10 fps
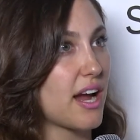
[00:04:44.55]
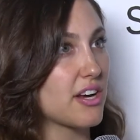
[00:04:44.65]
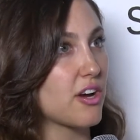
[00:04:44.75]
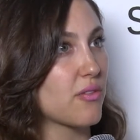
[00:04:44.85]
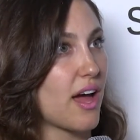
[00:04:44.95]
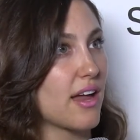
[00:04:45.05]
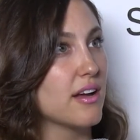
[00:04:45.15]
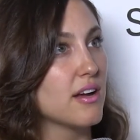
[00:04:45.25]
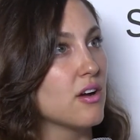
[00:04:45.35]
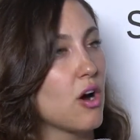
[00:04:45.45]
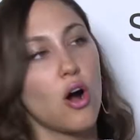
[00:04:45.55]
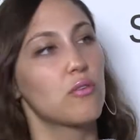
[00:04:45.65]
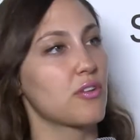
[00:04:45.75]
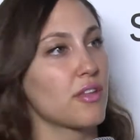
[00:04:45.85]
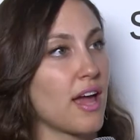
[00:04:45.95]
I know that
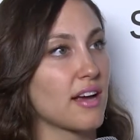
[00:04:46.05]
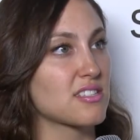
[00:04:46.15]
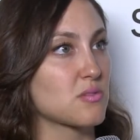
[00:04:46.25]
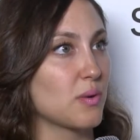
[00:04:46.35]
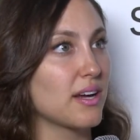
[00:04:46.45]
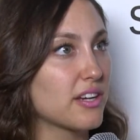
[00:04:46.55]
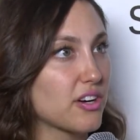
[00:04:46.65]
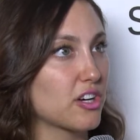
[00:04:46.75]
over the next week,